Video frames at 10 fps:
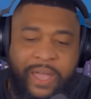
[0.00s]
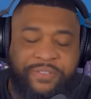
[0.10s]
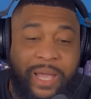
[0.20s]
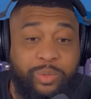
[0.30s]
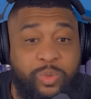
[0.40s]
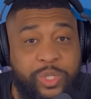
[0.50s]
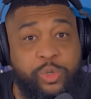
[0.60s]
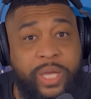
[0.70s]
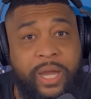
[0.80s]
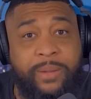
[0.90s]
If that was
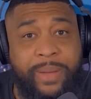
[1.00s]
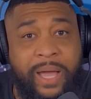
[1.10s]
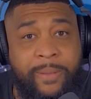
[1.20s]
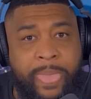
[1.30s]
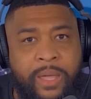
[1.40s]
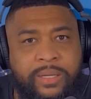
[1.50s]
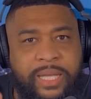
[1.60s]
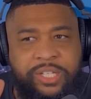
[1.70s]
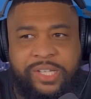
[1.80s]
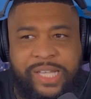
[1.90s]
what you cared about,
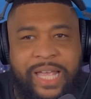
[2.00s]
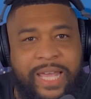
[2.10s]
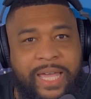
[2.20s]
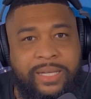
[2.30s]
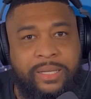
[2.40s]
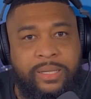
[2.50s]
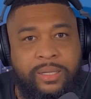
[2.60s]
then just say that.